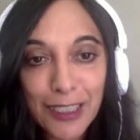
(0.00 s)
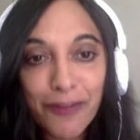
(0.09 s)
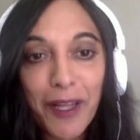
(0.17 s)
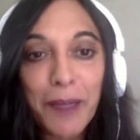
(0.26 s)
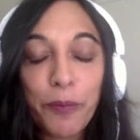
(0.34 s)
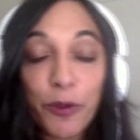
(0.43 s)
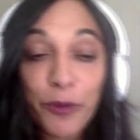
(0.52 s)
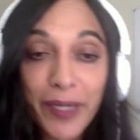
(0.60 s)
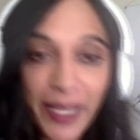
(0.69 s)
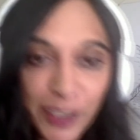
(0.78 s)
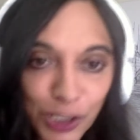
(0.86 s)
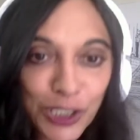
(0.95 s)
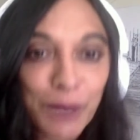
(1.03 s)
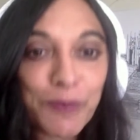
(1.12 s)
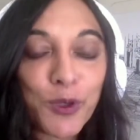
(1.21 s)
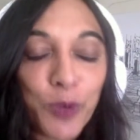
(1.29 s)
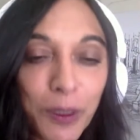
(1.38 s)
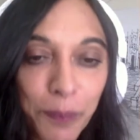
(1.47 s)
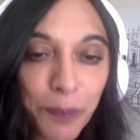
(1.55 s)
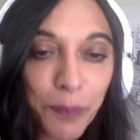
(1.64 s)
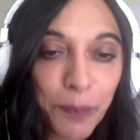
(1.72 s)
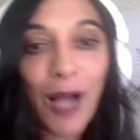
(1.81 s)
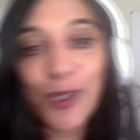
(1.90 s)
develop relationships with
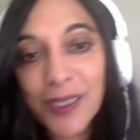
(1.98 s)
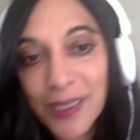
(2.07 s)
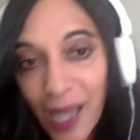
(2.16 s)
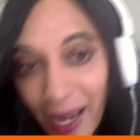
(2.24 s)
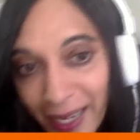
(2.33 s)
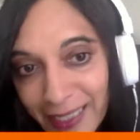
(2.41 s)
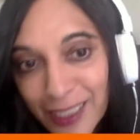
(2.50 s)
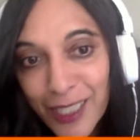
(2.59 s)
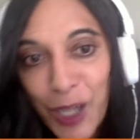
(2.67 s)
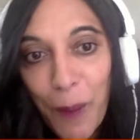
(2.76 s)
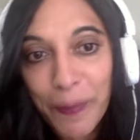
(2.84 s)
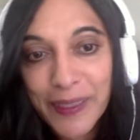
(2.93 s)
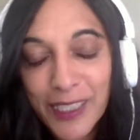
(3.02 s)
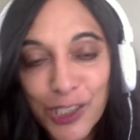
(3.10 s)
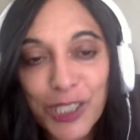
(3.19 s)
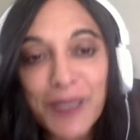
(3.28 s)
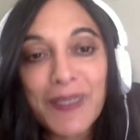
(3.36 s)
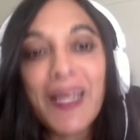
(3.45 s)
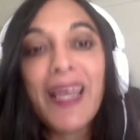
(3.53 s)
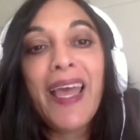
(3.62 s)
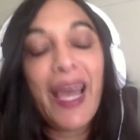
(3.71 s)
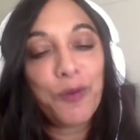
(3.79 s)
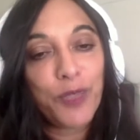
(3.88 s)
people outside the competition, mm-hmm.
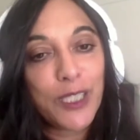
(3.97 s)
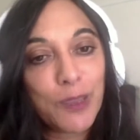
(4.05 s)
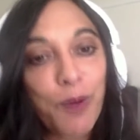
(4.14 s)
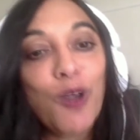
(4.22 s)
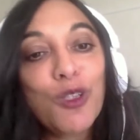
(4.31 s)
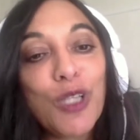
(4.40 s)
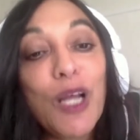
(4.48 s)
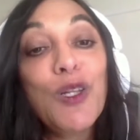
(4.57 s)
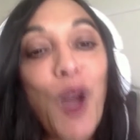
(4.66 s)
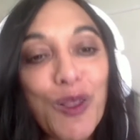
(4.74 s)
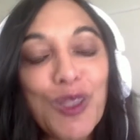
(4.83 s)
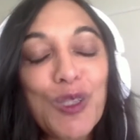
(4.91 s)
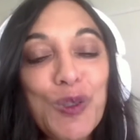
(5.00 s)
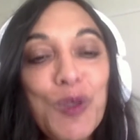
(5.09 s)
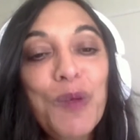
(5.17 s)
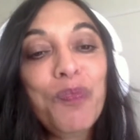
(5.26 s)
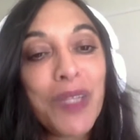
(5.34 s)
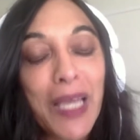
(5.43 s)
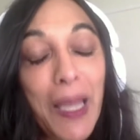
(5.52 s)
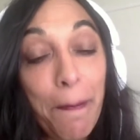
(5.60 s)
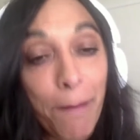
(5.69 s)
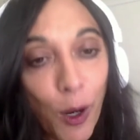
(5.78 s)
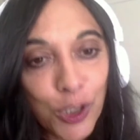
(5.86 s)
and we spoke a lot through
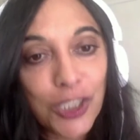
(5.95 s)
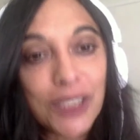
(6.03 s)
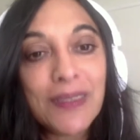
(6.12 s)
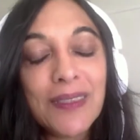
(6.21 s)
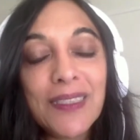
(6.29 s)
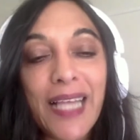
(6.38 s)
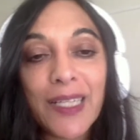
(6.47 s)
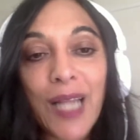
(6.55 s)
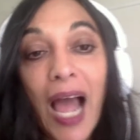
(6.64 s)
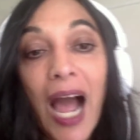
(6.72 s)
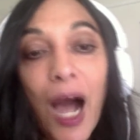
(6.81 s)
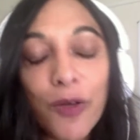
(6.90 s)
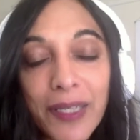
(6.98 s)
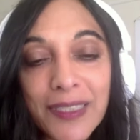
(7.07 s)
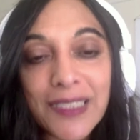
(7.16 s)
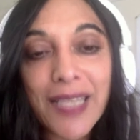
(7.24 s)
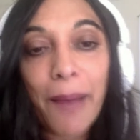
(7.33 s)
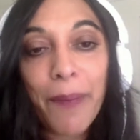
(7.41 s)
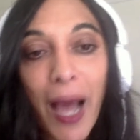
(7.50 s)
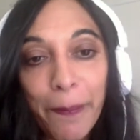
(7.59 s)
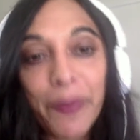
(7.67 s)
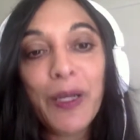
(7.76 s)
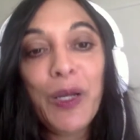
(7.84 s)
emotions and how things come
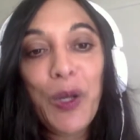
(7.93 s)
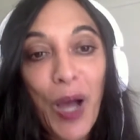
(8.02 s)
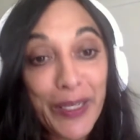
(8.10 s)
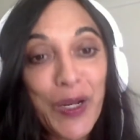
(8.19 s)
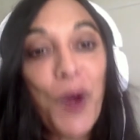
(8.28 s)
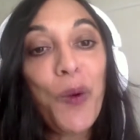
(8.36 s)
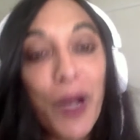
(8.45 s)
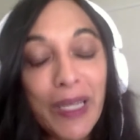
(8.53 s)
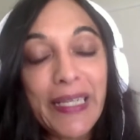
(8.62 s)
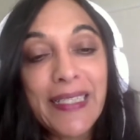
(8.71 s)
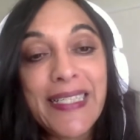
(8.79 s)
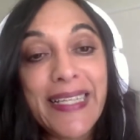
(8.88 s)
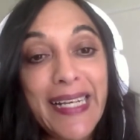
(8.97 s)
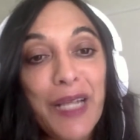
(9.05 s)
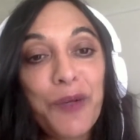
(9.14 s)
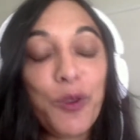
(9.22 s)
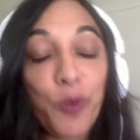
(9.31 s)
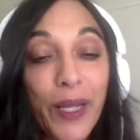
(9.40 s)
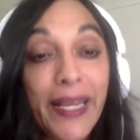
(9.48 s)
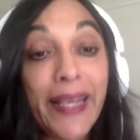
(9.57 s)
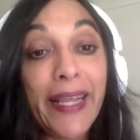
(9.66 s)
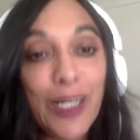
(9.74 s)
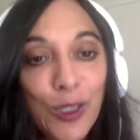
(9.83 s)
up, you know, in dealing with
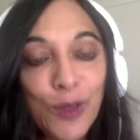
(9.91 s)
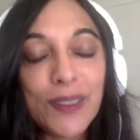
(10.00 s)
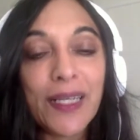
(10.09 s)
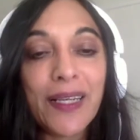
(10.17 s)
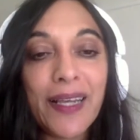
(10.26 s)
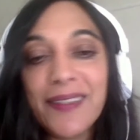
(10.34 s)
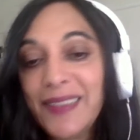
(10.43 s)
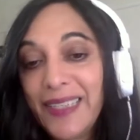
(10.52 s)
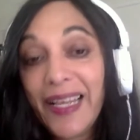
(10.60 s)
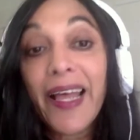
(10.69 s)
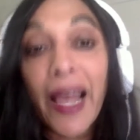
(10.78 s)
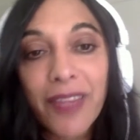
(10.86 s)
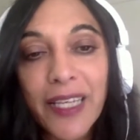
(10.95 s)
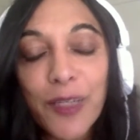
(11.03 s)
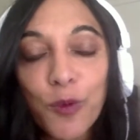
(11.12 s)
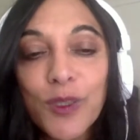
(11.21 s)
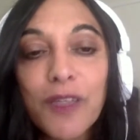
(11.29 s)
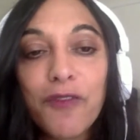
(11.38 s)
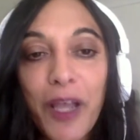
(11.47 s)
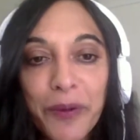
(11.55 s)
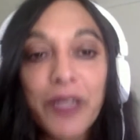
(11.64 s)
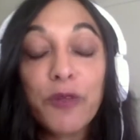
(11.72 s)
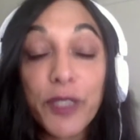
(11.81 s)
winning and losing. And I think it was a
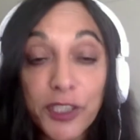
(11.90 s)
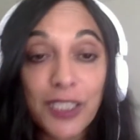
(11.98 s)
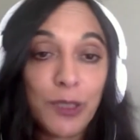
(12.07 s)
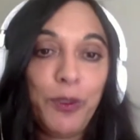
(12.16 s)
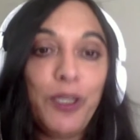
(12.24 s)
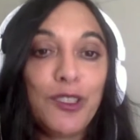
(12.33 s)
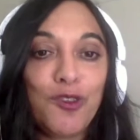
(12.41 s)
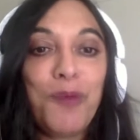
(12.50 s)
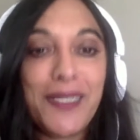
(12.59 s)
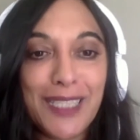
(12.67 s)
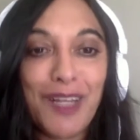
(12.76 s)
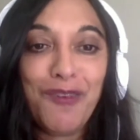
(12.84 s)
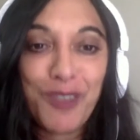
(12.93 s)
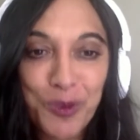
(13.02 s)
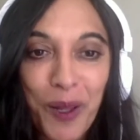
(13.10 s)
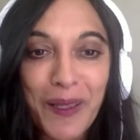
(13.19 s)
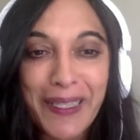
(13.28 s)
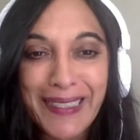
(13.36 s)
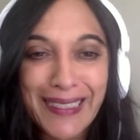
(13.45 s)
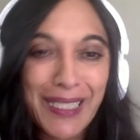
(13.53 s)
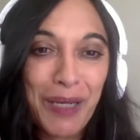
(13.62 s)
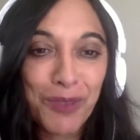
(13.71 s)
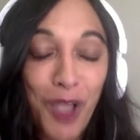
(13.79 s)
very rich experience for myself as well, in
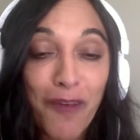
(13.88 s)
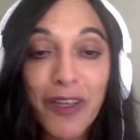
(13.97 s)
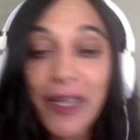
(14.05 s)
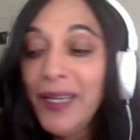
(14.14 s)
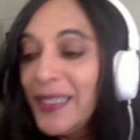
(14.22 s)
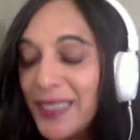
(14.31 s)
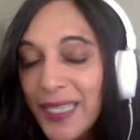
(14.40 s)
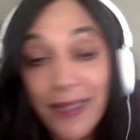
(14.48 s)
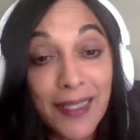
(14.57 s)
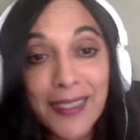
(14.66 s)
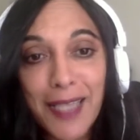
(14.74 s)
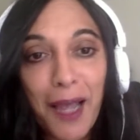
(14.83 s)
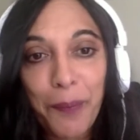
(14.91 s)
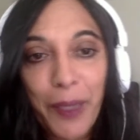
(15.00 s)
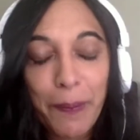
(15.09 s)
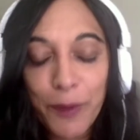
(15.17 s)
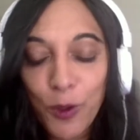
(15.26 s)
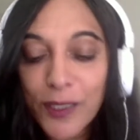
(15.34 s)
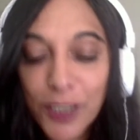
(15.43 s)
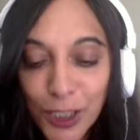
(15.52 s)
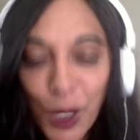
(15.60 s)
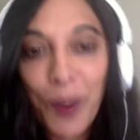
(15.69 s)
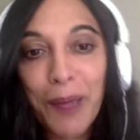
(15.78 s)
terms of seeing these young people who are
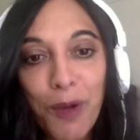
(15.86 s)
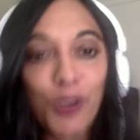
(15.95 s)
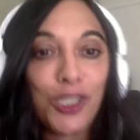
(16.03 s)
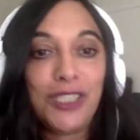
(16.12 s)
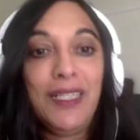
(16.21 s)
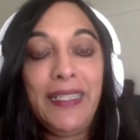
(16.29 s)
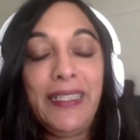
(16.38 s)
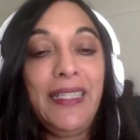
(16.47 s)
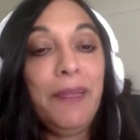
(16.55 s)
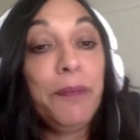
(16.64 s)
so emotionally